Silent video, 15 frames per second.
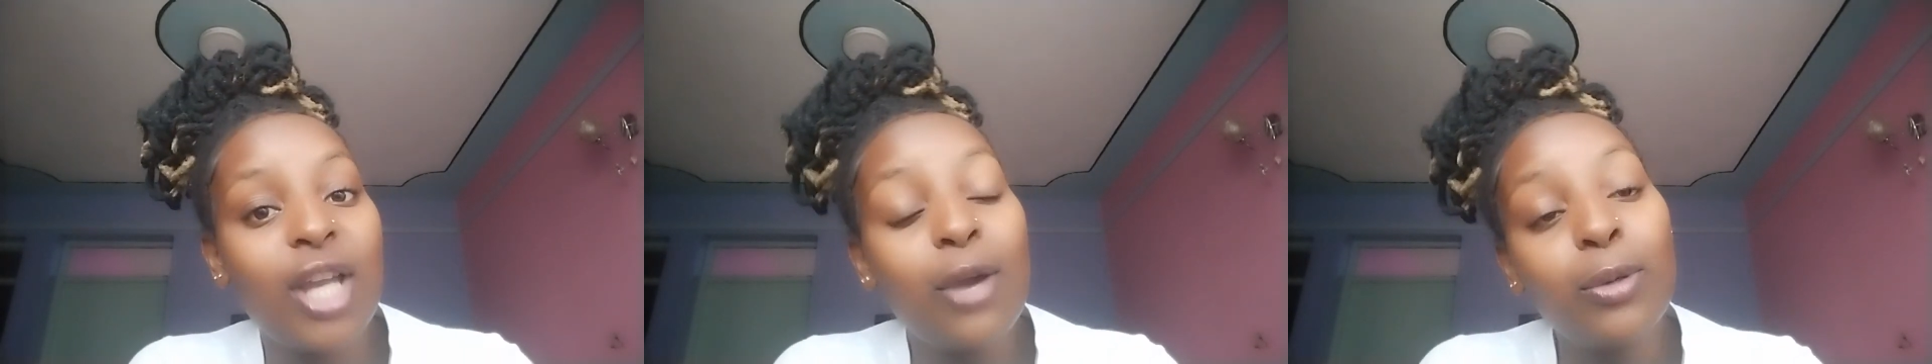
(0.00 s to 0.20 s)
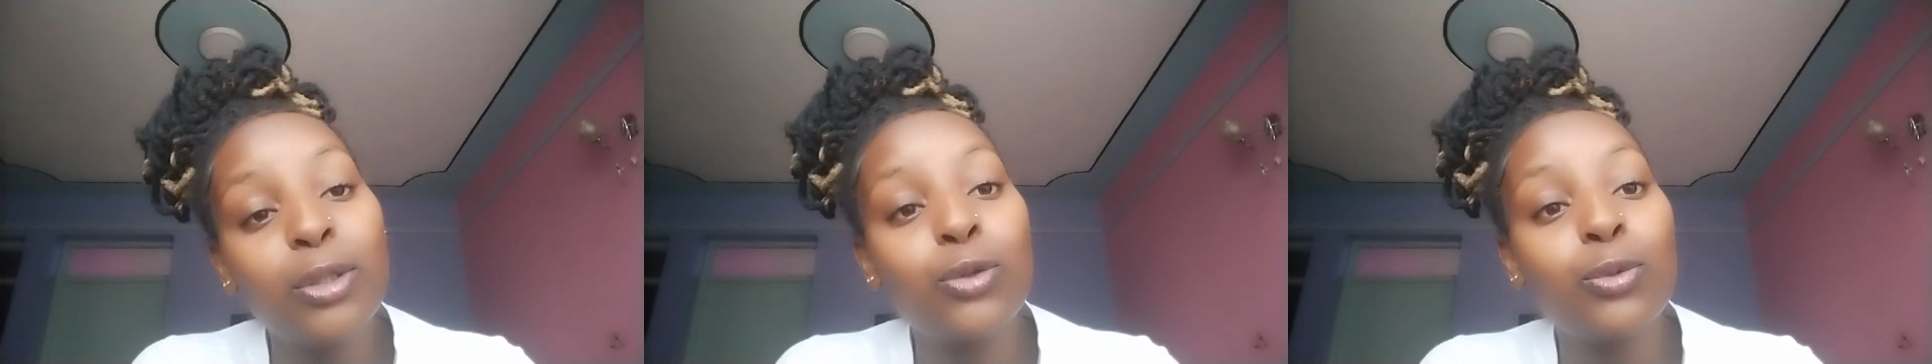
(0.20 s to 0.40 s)

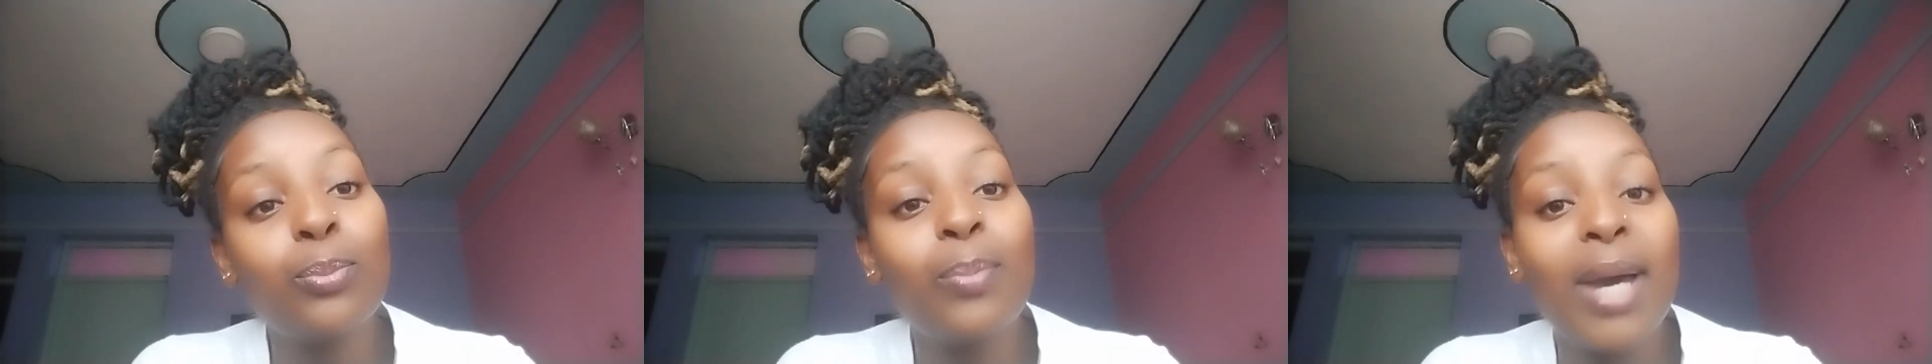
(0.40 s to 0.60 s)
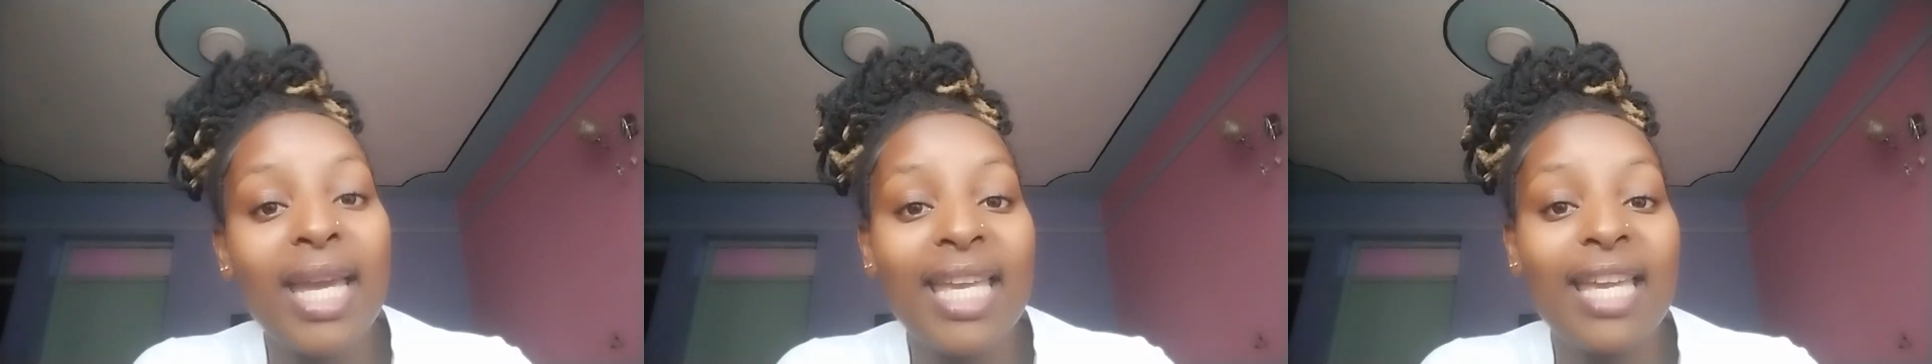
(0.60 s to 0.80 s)
I want to
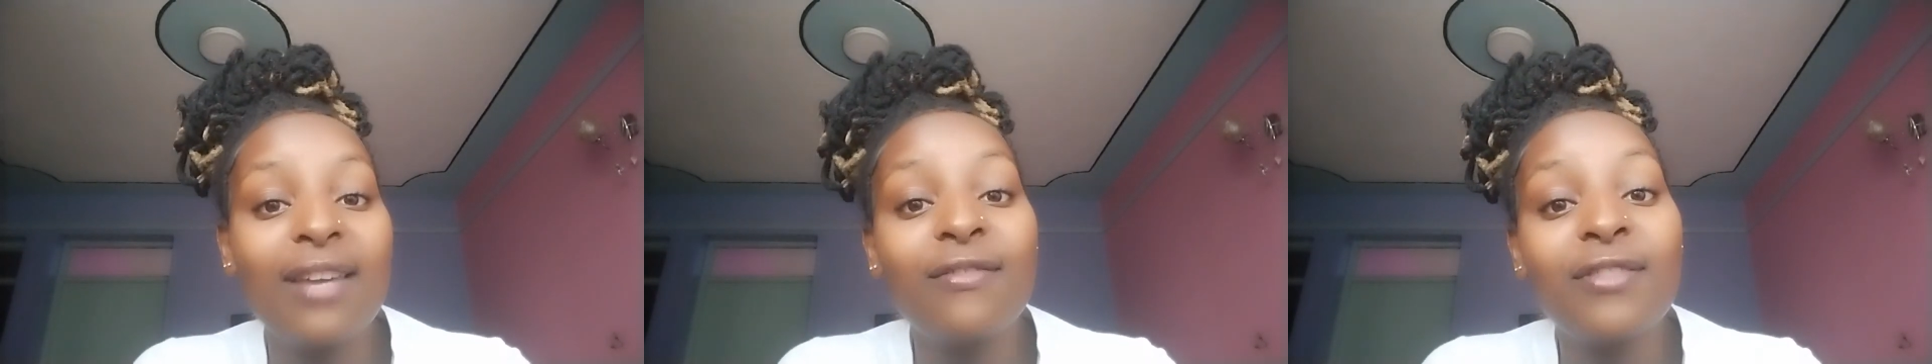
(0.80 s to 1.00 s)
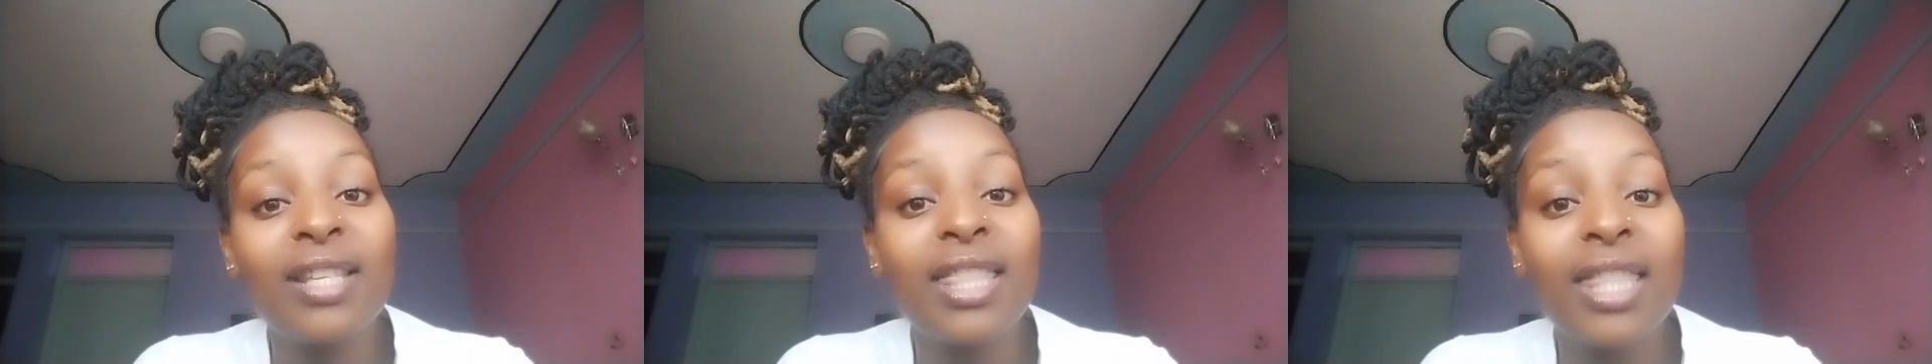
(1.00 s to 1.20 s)
buy
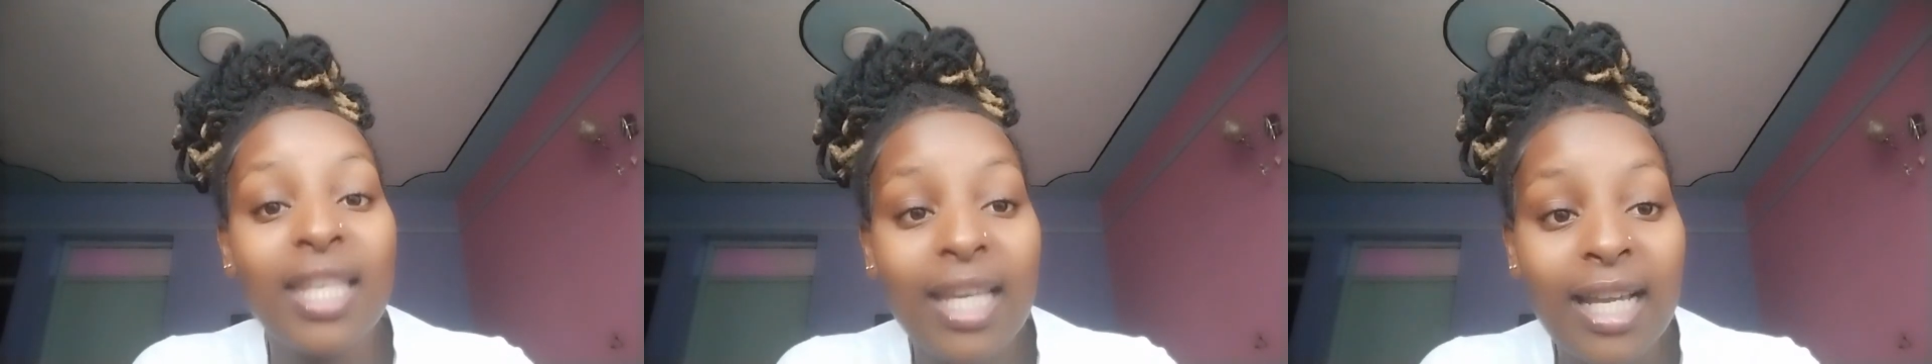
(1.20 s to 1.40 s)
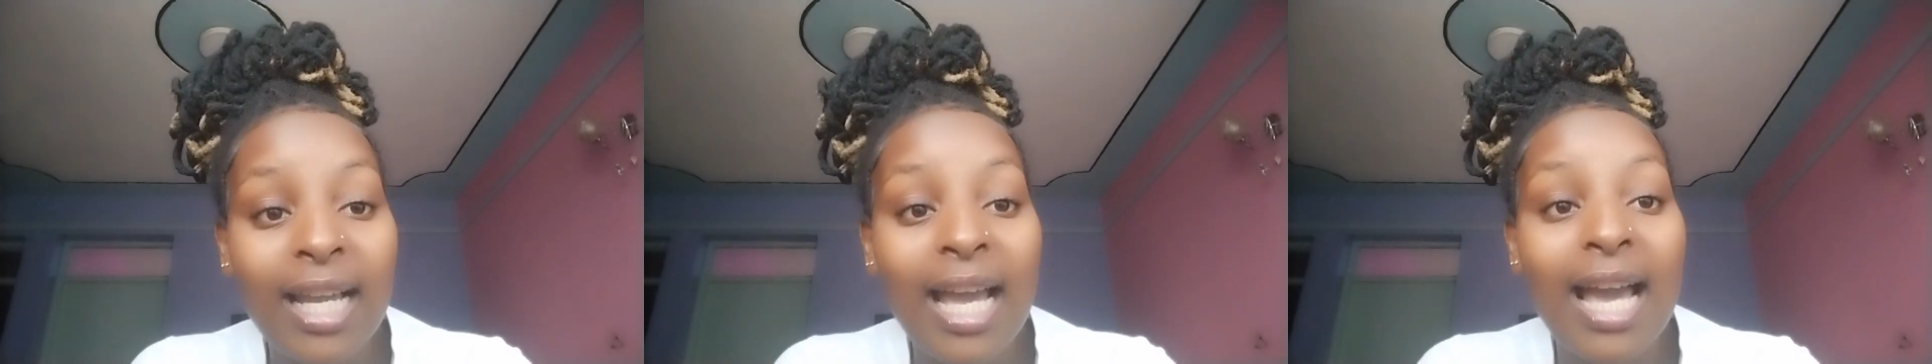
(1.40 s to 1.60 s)

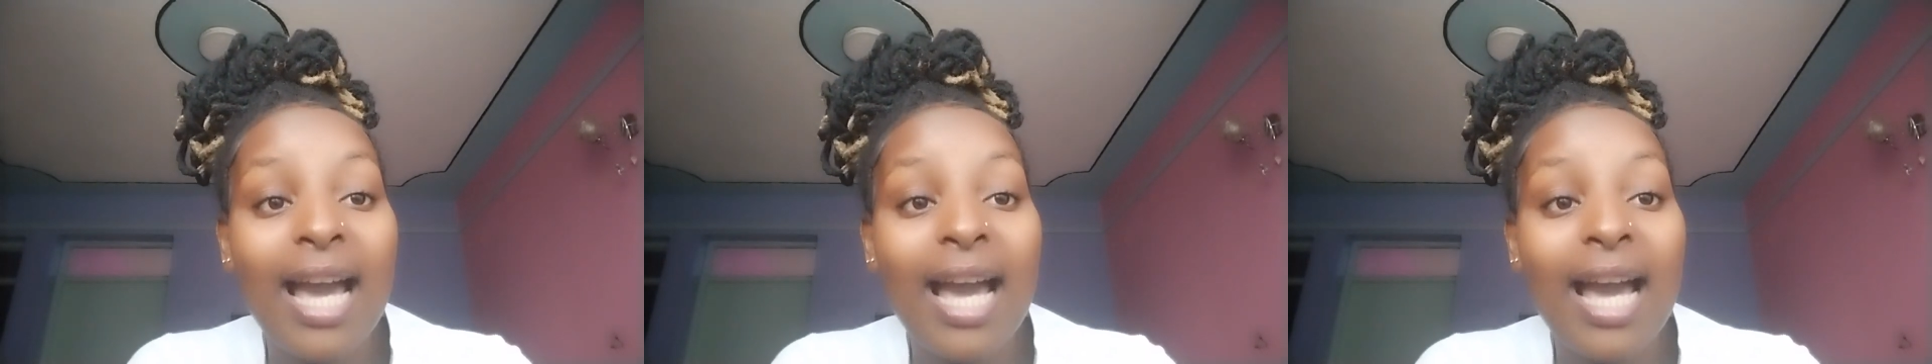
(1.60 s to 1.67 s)
everything